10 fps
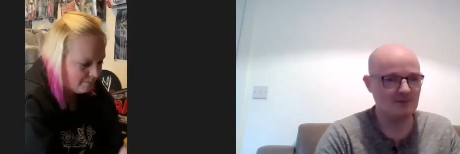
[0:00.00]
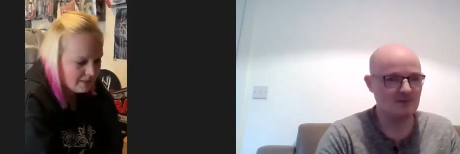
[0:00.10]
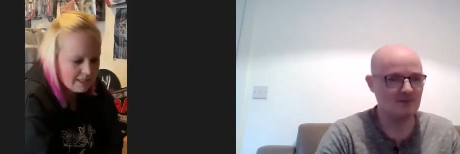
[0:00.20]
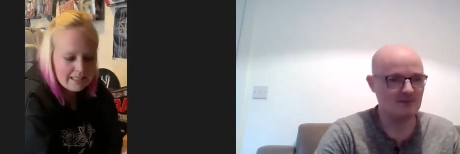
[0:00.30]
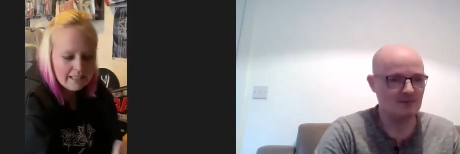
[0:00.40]

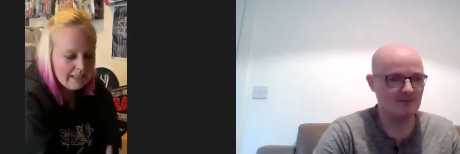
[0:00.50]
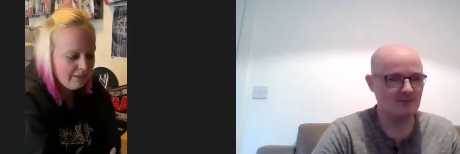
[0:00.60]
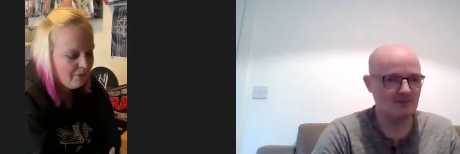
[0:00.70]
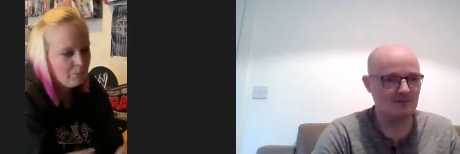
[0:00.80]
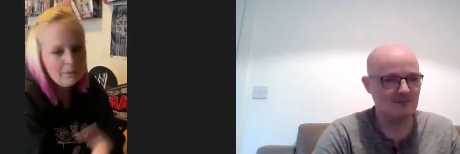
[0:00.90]
Speaker 1: say
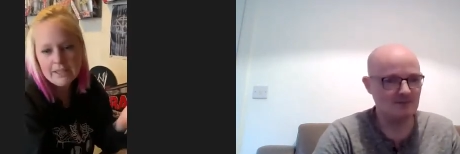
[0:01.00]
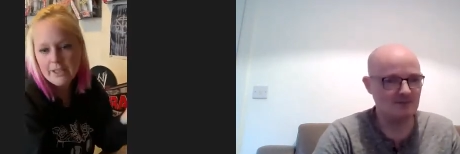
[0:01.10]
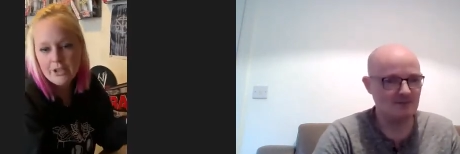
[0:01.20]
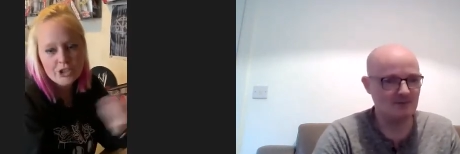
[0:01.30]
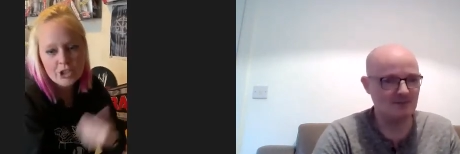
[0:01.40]
if I'm
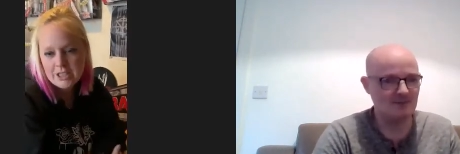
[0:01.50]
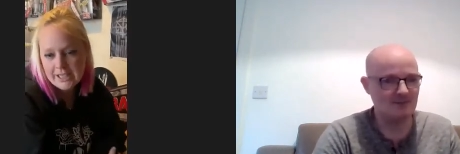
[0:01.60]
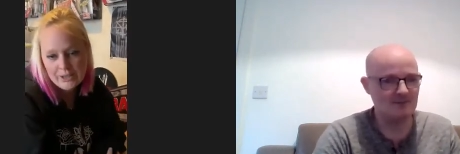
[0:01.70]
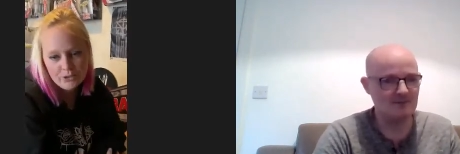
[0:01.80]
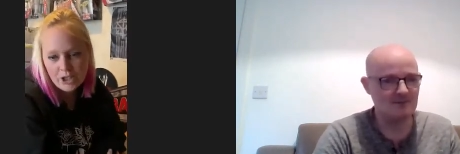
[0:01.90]
playing like
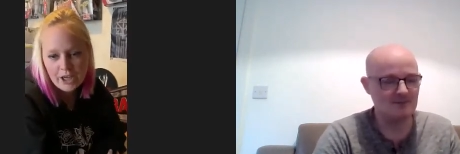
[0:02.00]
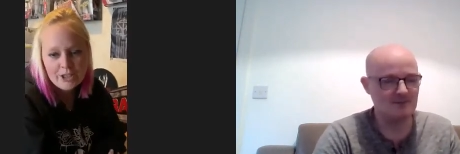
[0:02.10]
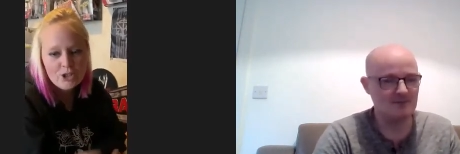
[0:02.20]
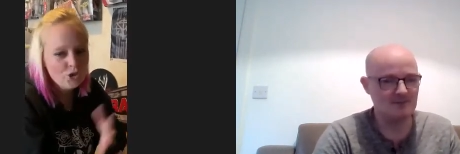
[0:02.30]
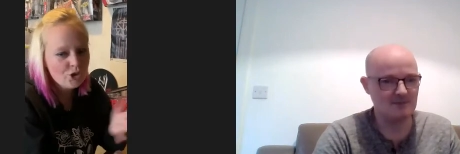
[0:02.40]
GTA
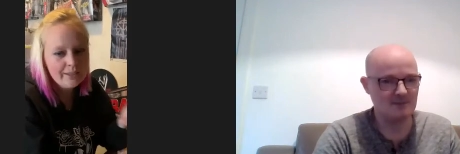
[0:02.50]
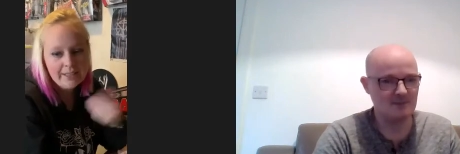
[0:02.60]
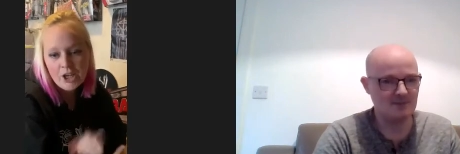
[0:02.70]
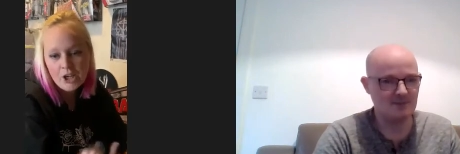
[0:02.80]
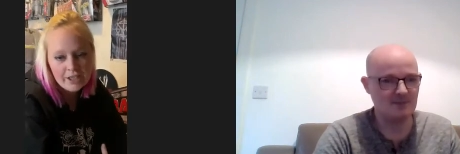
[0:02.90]
Online and you're
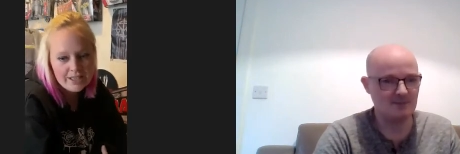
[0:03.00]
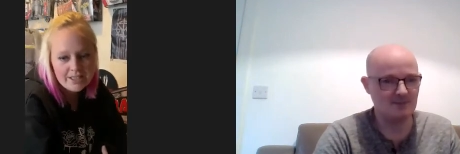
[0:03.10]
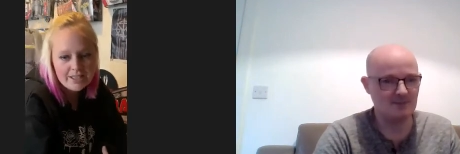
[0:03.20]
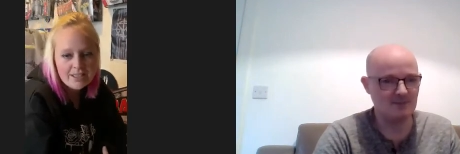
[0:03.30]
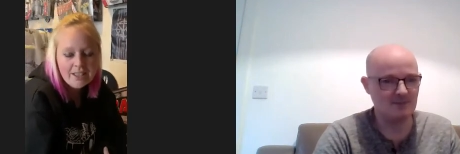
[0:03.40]
doing a
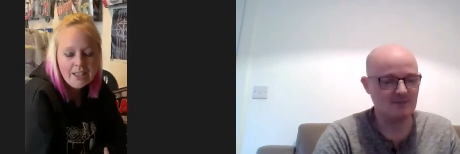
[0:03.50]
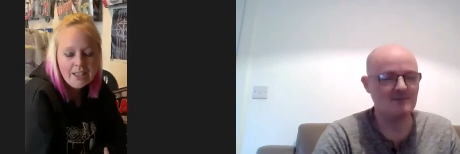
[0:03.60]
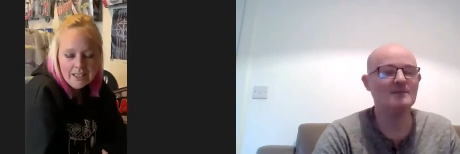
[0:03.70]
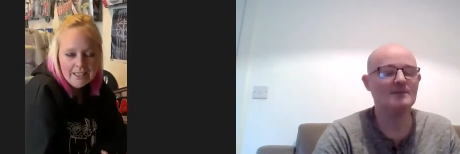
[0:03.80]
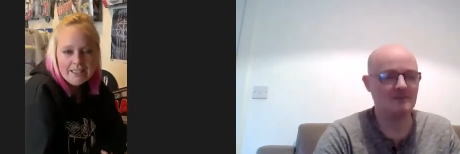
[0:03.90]
heist,
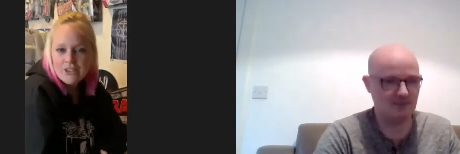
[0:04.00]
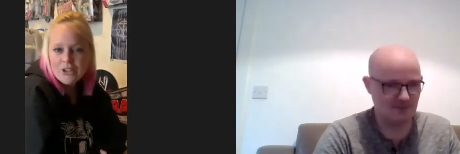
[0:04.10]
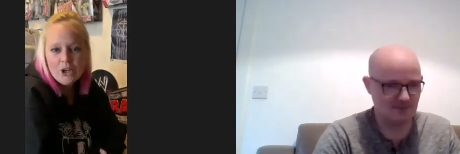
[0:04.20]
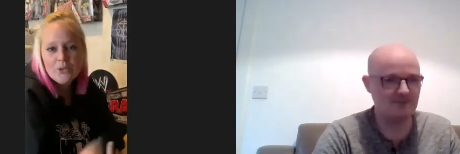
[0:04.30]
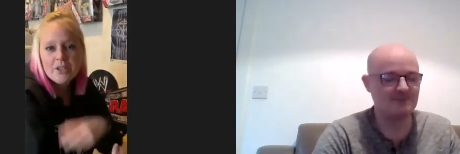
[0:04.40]
you
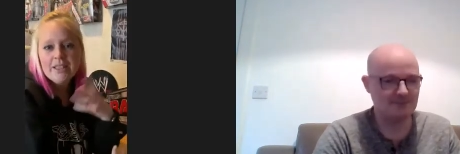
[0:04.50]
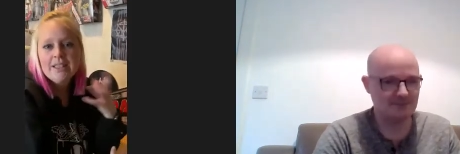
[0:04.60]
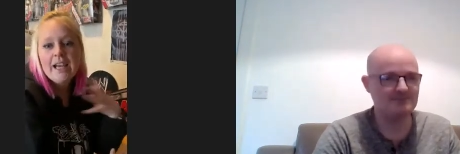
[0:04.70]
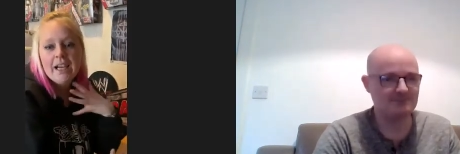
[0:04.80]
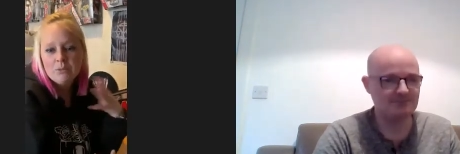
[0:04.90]
know,
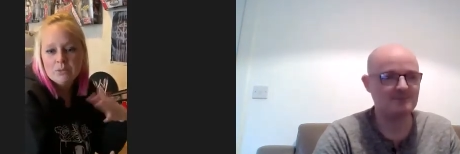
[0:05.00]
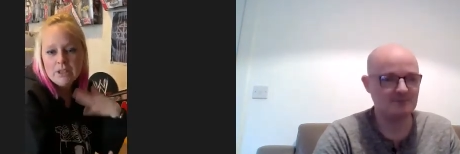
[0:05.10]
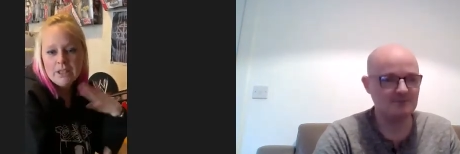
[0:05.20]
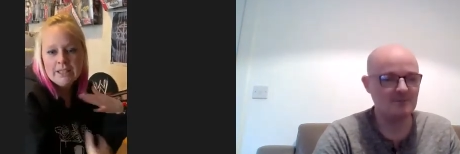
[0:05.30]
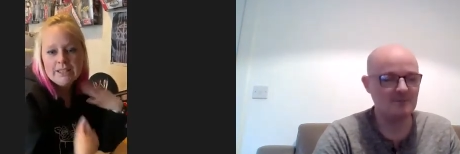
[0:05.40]
then that
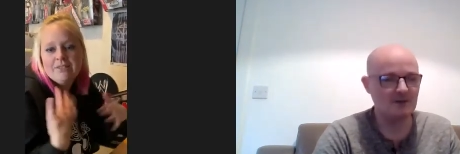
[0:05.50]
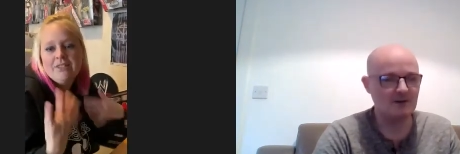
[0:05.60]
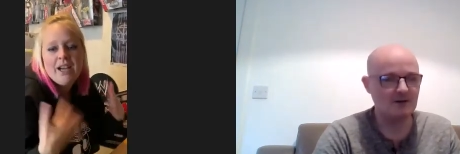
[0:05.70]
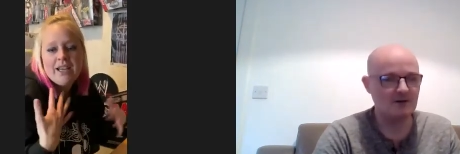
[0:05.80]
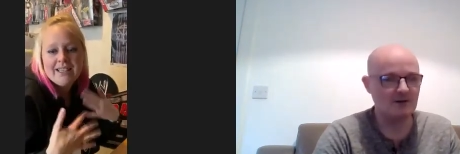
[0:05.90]
will kind
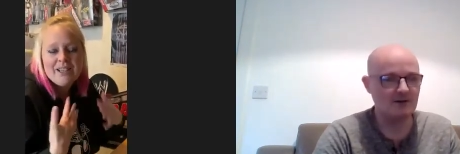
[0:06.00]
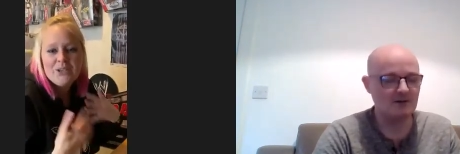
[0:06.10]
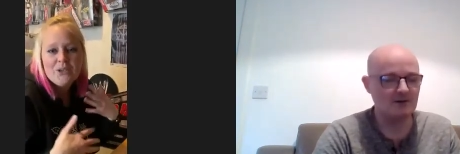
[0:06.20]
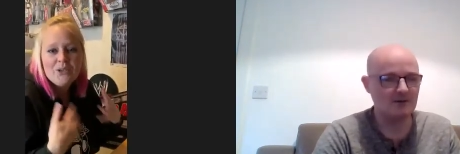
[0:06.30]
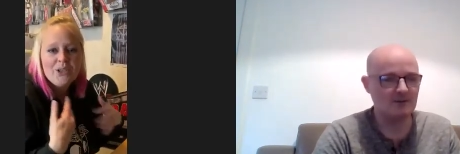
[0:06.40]
of like
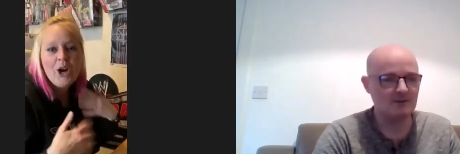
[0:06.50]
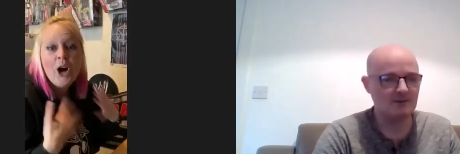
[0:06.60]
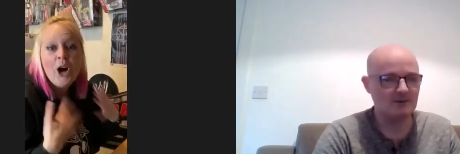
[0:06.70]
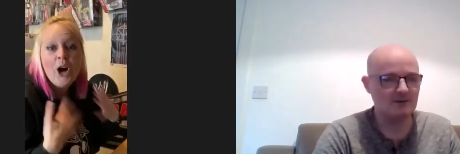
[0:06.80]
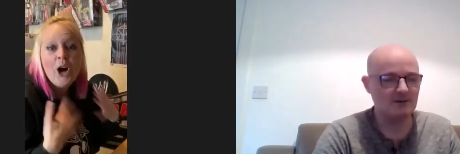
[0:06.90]
get your
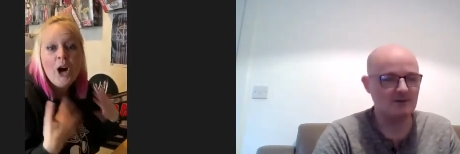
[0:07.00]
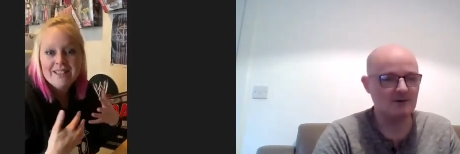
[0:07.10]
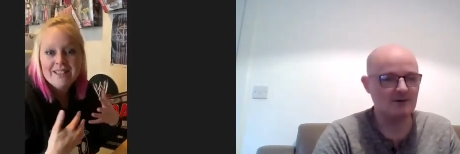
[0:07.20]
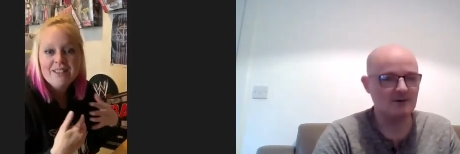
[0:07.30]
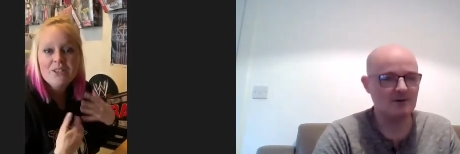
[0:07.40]
heart
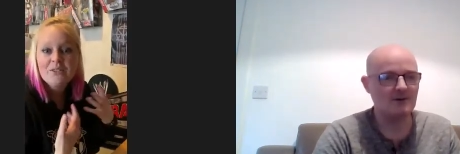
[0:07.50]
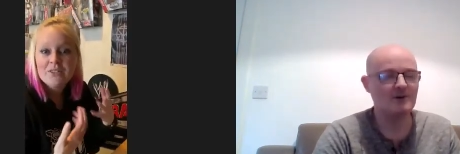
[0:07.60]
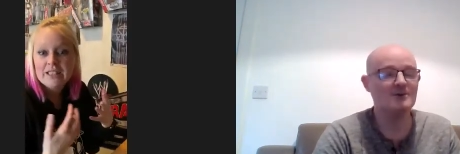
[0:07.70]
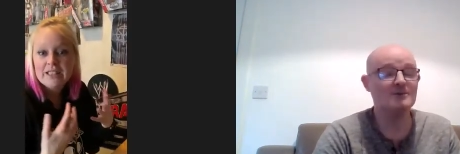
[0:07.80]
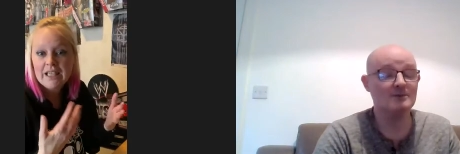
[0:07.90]
racing.
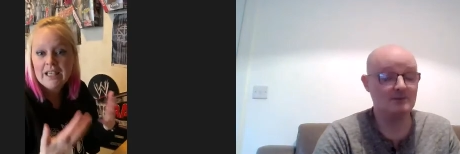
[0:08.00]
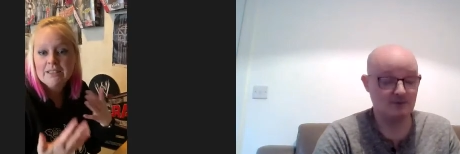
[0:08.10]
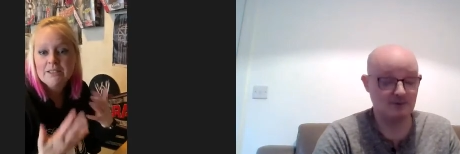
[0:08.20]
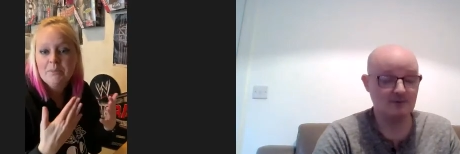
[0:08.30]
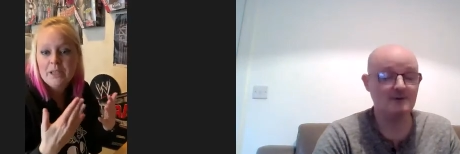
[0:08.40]
So obviously
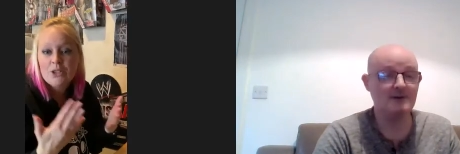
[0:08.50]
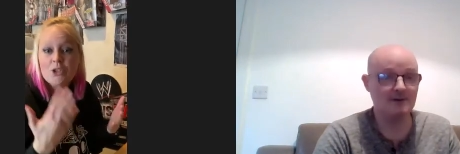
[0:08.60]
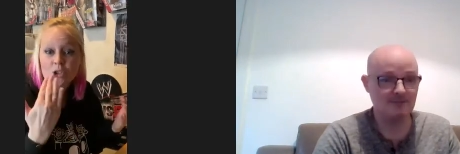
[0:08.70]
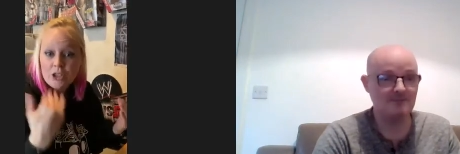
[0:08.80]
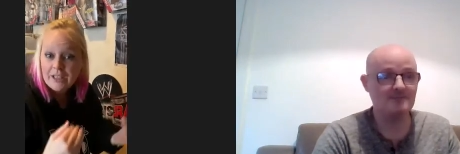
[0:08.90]
that can make
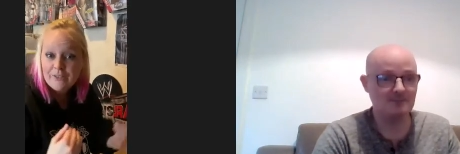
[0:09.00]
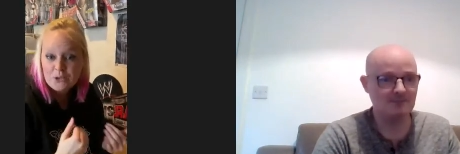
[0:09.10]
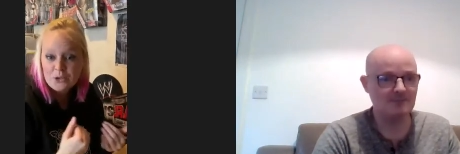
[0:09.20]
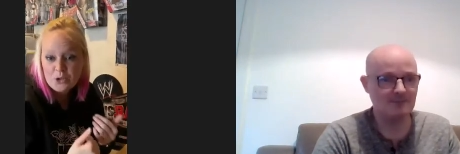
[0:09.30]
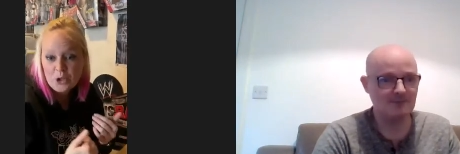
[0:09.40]
your sugar
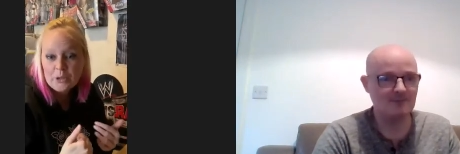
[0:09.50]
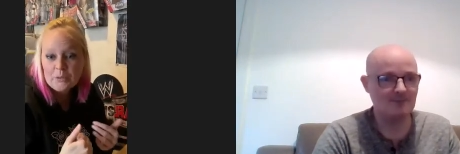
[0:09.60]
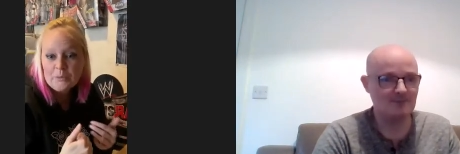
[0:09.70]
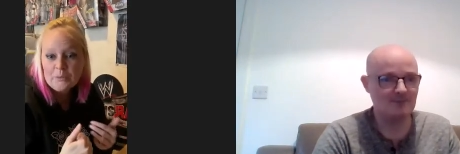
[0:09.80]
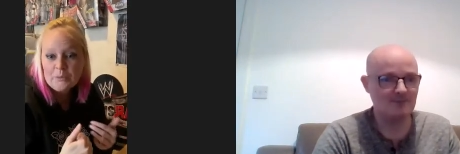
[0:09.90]
levels
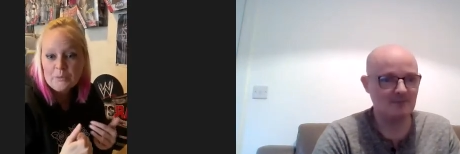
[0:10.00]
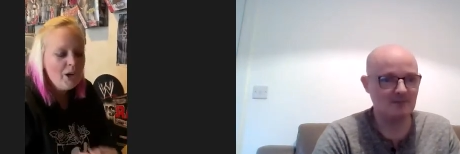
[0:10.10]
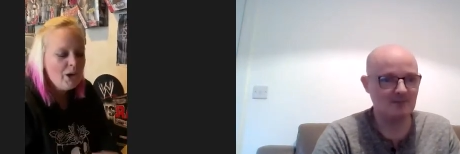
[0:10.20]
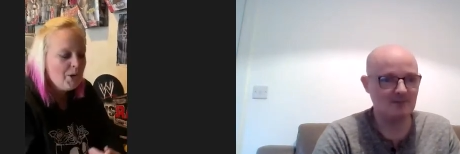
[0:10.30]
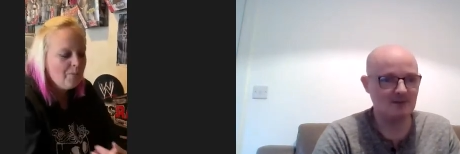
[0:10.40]
drop.
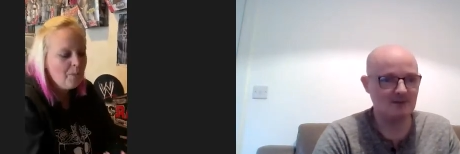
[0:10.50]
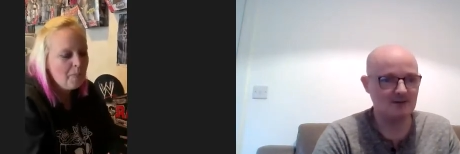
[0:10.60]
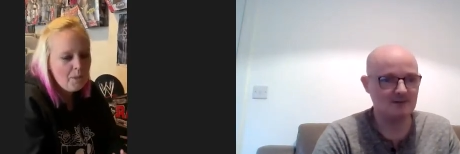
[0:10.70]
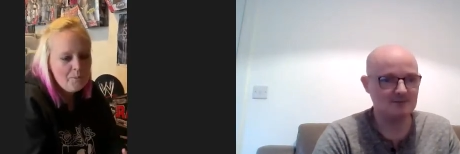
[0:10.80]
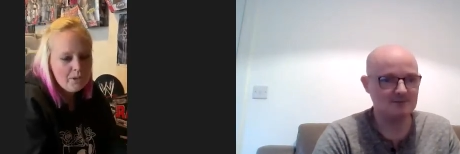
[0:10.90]

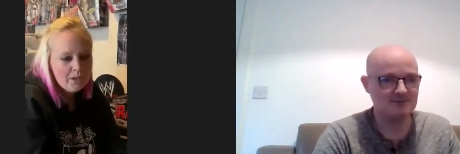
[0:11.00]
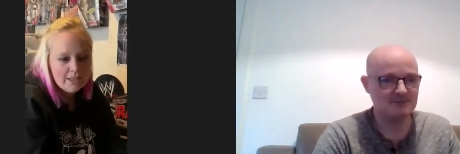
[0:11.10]
But